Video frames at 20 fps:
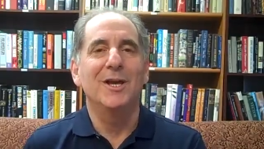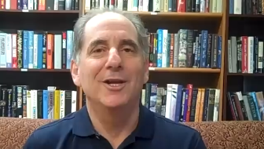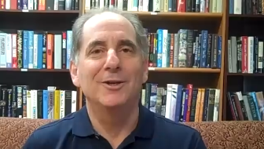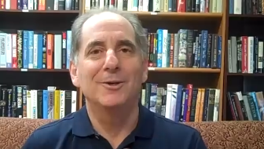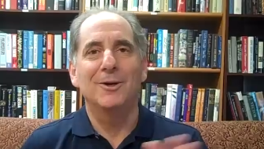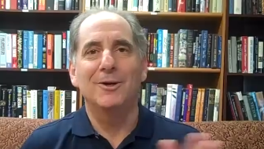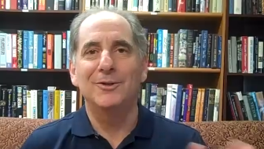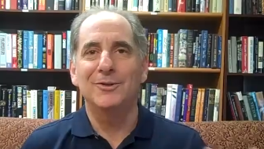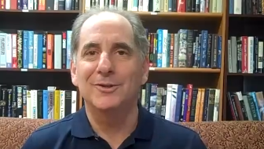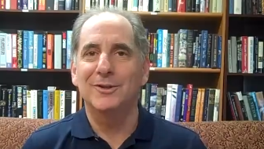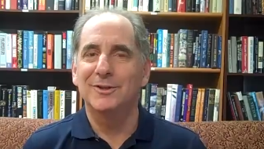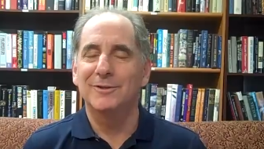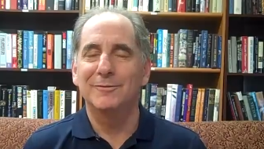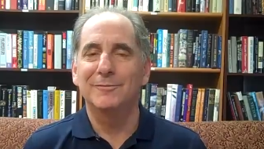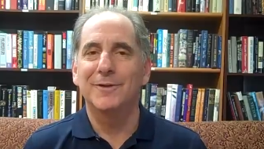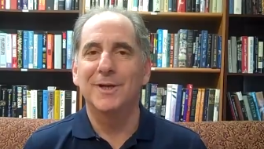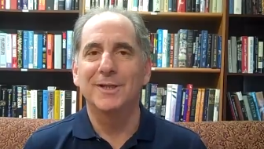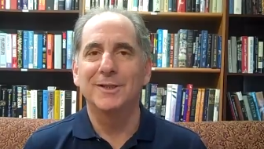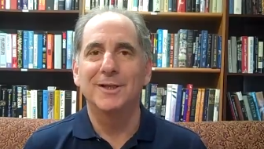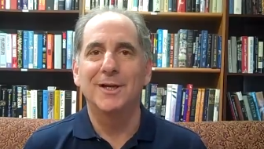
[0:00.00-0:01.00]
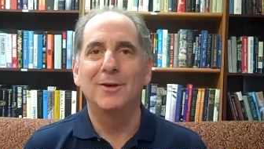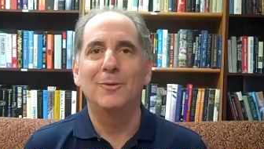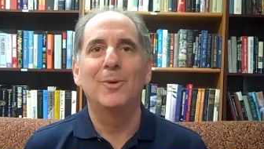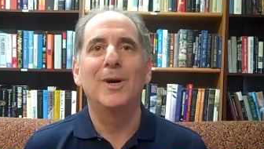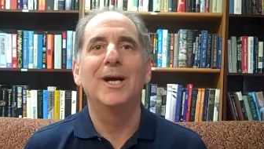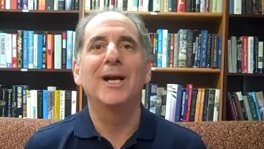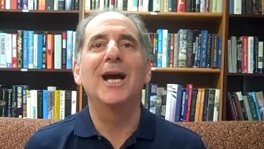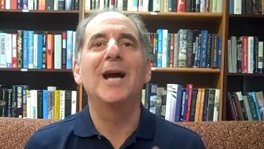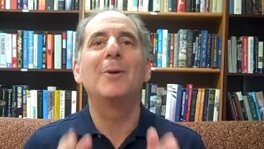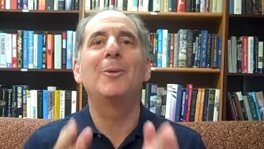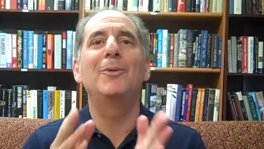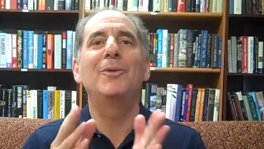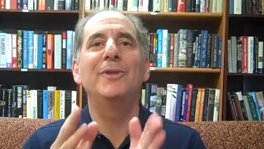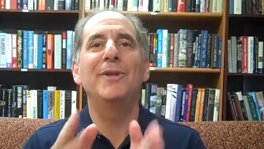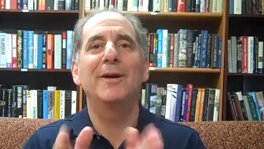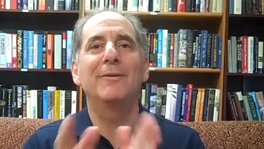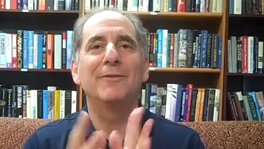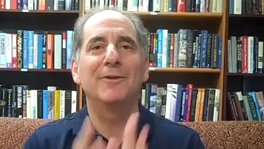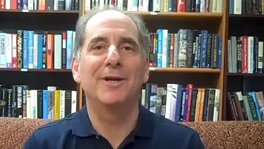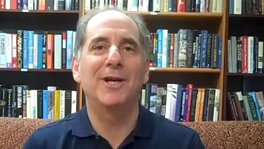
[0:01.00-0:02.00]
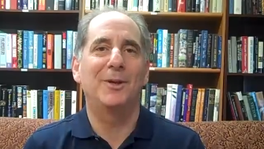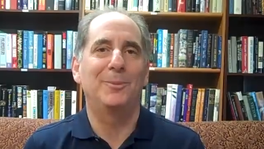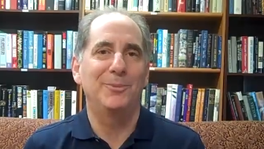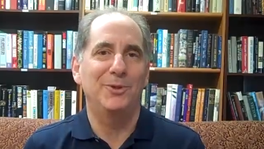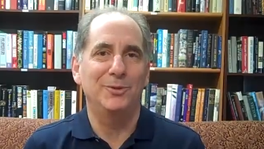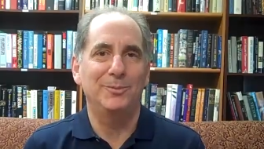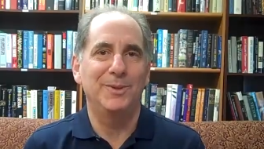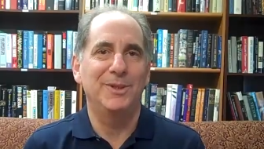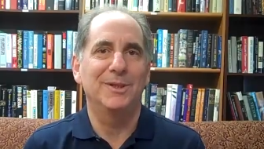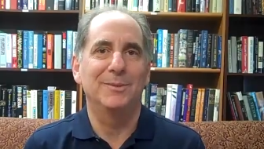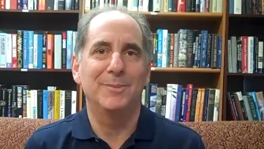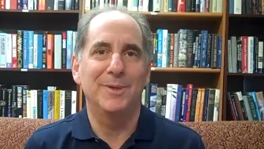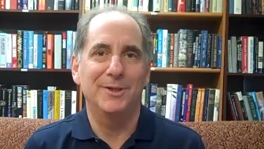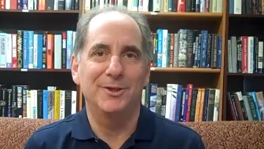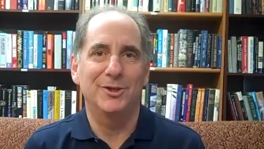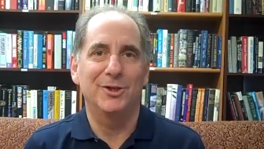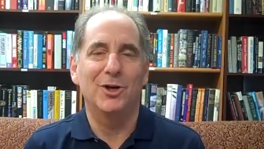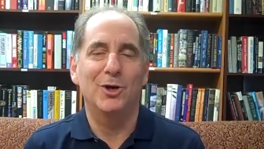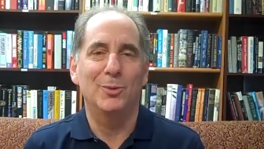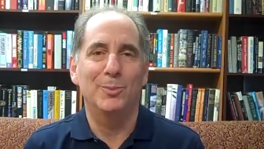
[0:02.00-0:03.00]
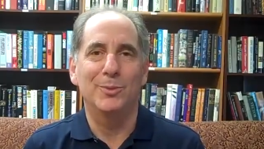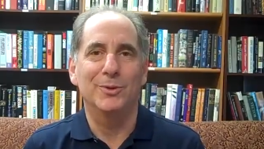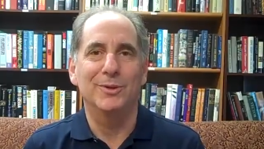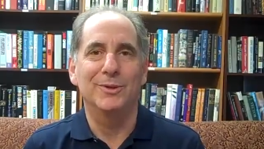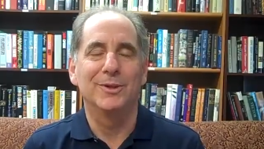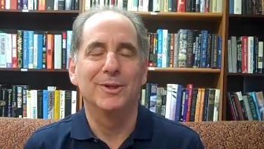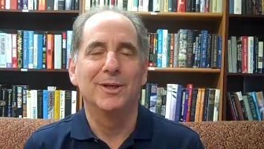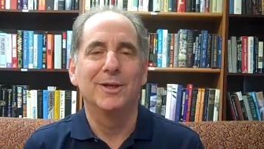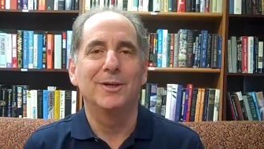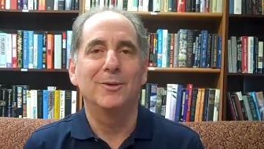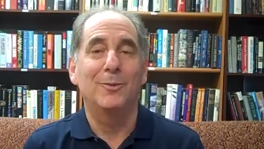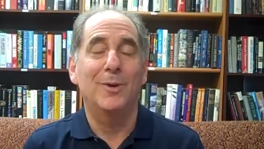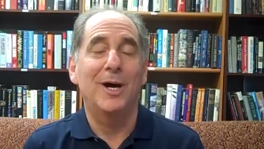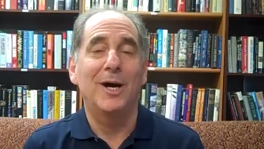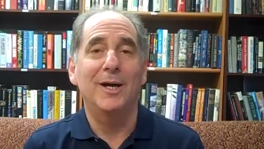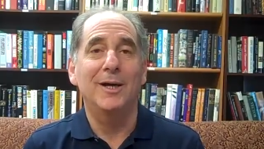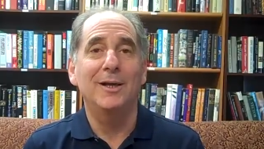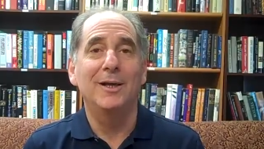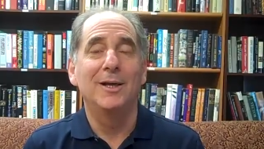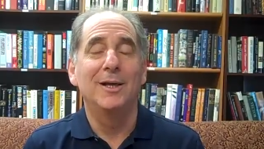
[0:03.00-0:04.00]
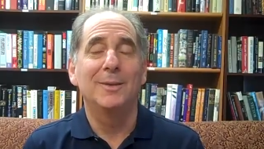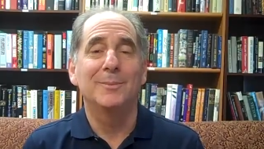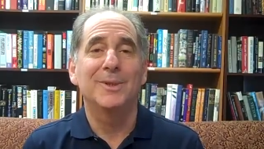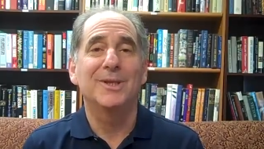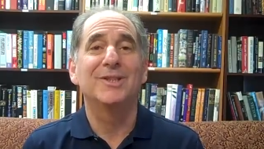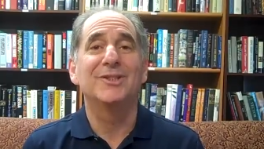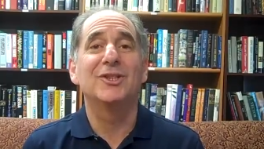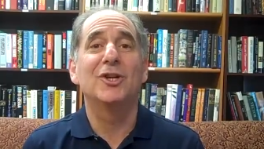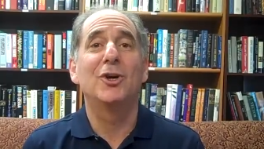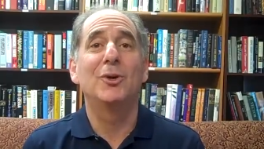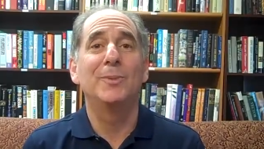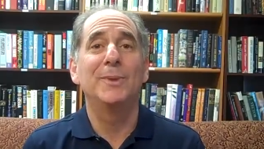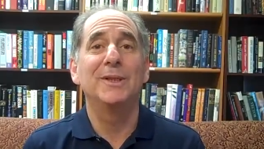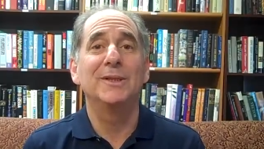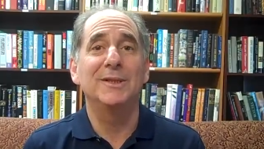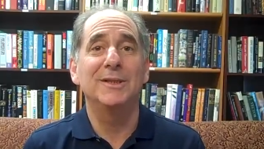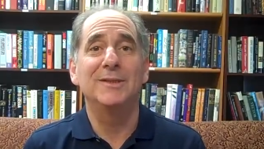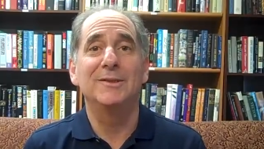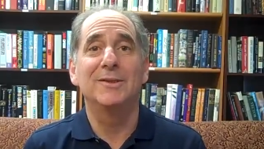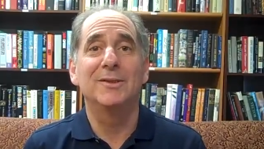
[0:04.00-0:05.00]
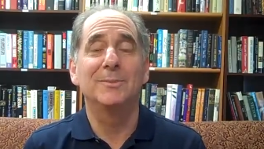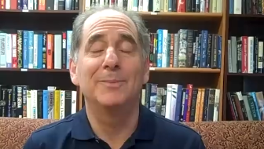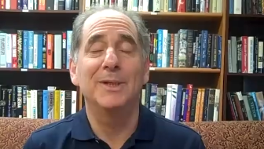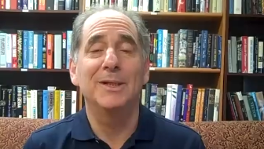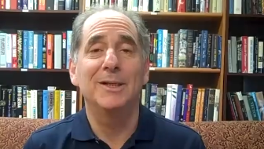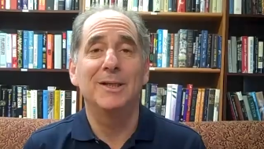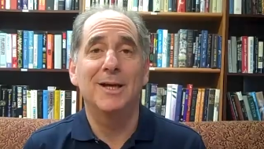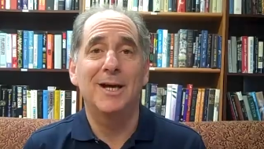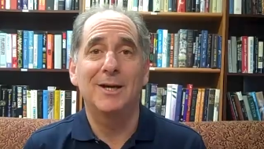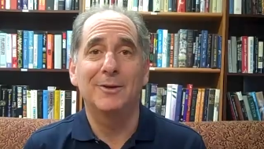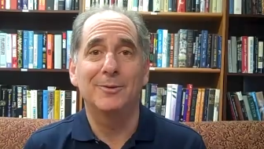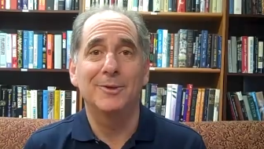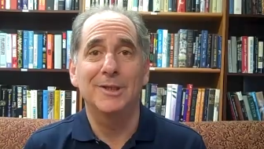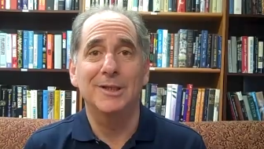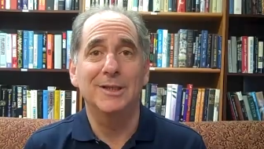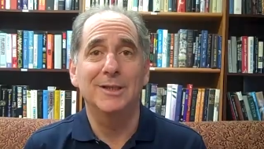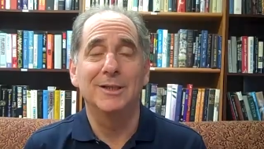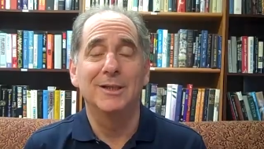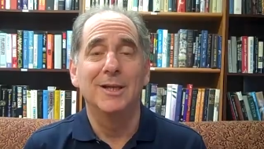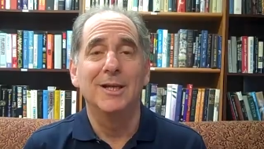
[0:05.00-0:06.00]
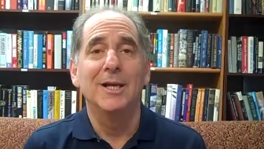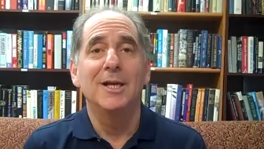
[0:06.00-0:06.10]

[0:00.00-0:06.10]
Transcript: You're also going to find out why I will never help you be a better coper why? Because coping leads to mediocrity.